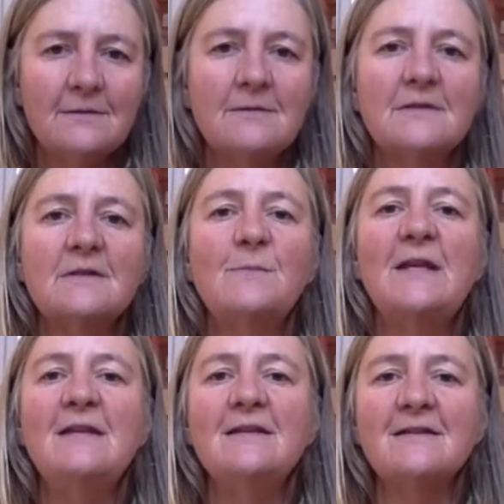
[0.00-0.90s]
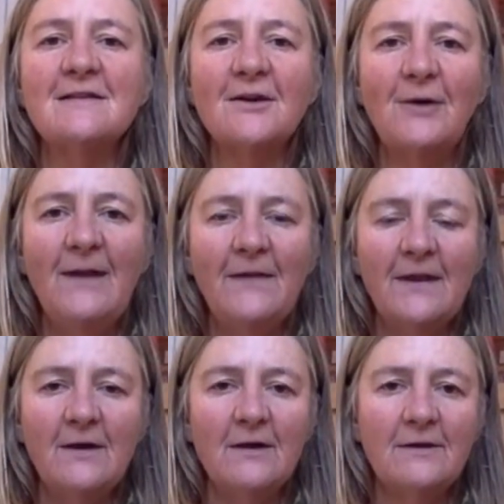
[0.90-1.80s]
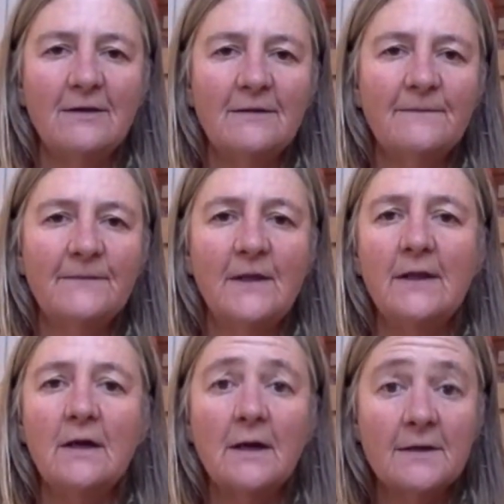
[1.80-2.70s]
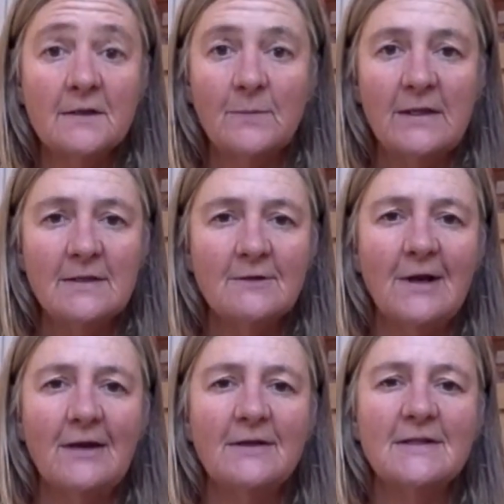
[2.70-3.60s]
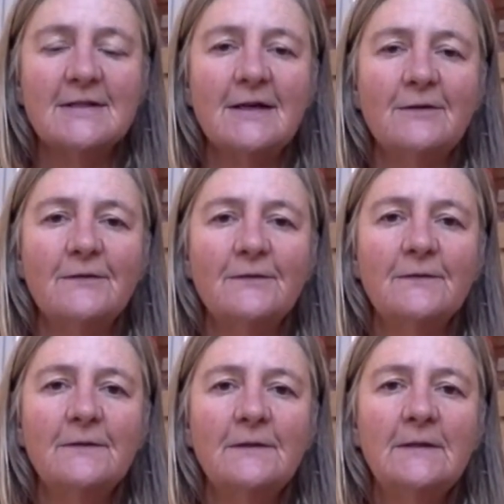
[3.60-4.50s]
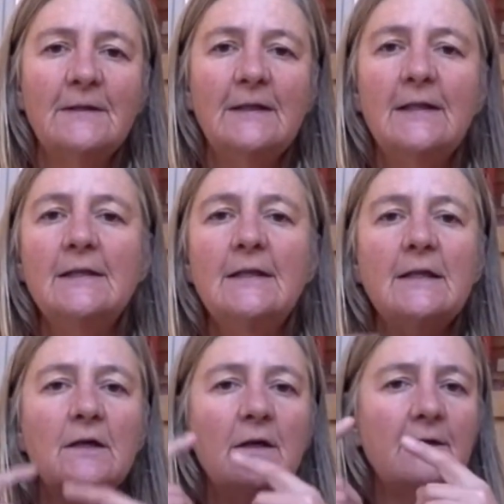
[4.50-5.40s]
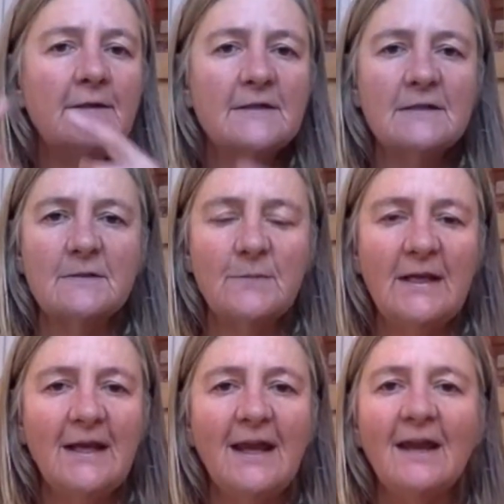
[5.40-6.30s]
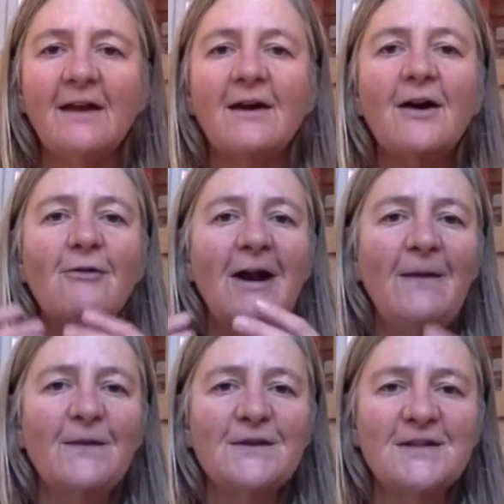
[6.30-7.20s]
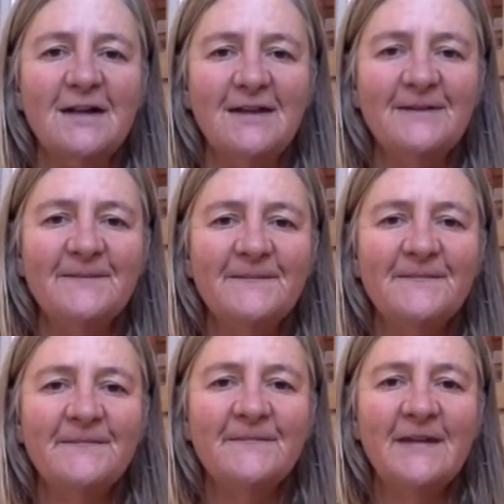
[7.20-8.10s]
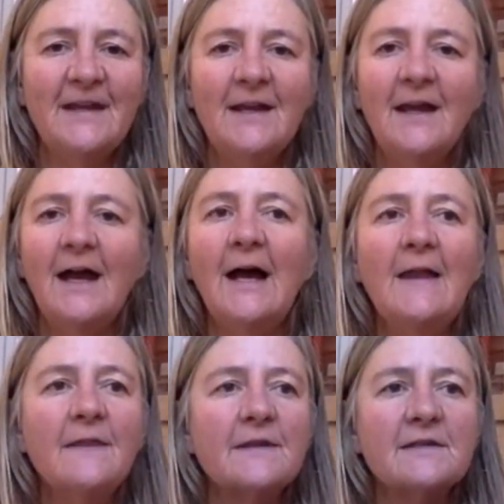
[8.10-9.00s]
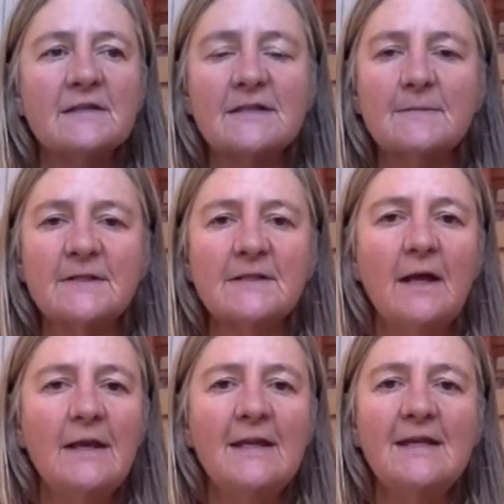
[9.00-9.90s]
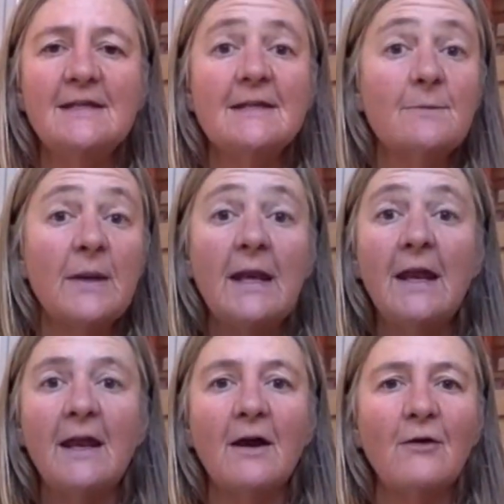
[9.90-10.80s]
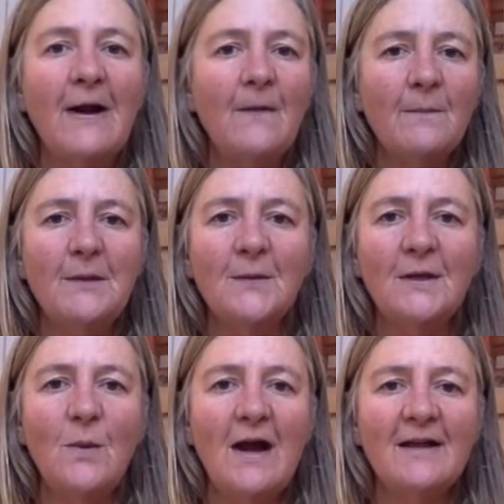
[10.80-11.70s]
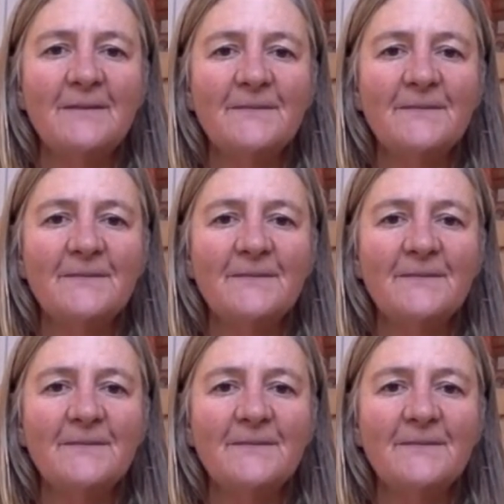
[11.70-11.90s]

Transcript: spins around the earth, and the earth spins around itself, and then the earth is spinning around the sun, and the sun is spinning around the Milky Way.